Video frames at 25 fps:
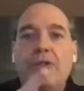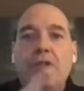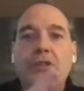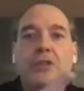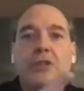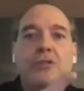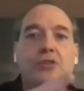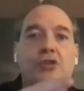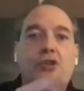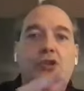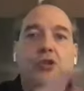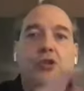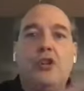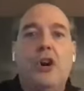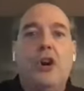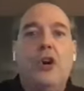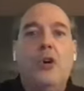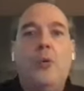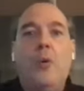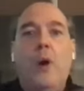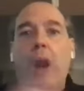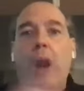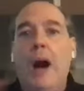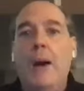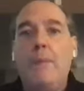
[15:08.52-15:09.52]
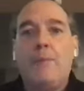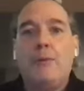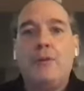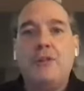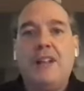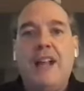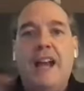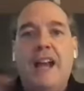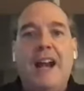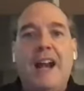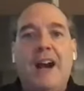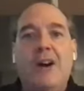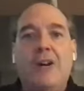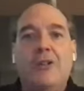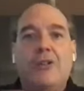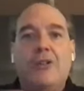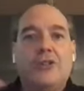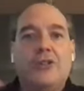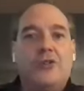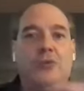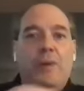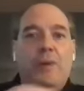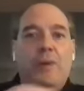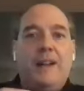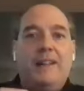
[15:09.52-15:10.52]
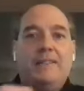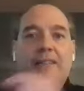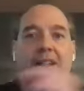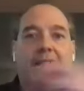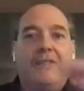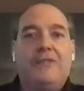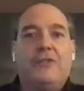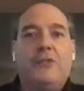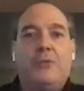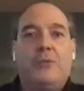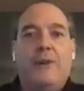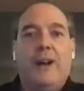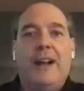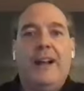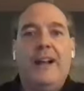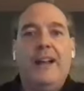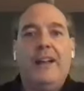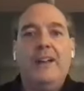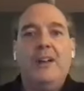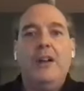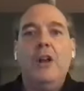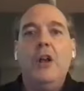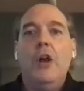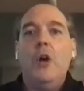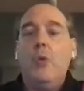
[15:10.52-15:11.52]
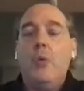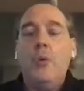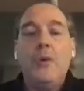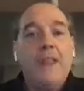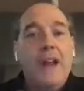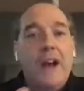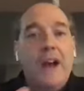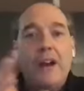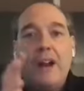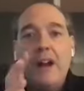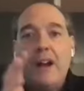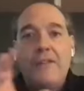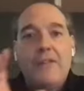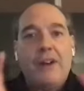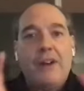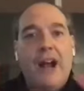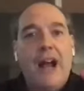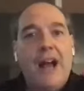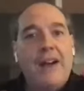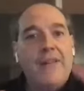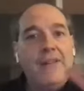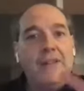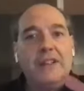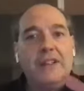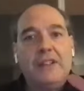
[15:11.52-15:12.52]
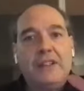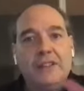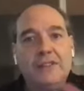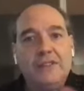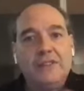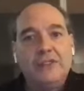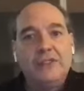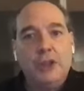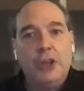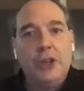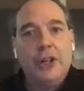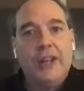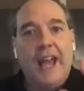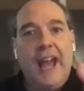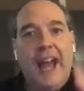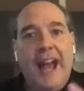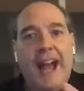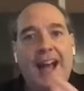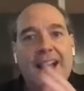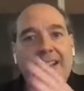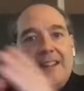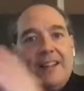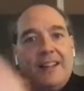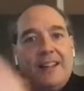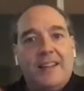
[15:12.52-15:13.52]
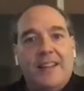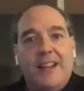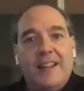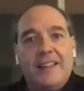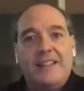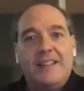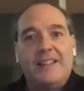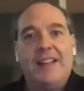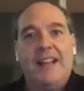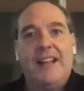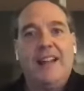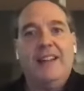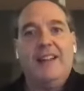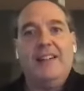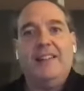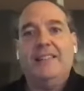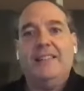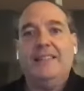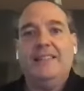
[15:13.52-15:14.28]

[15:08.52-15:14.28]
you should go up or down or tweak left or right without ever having to look at the test data.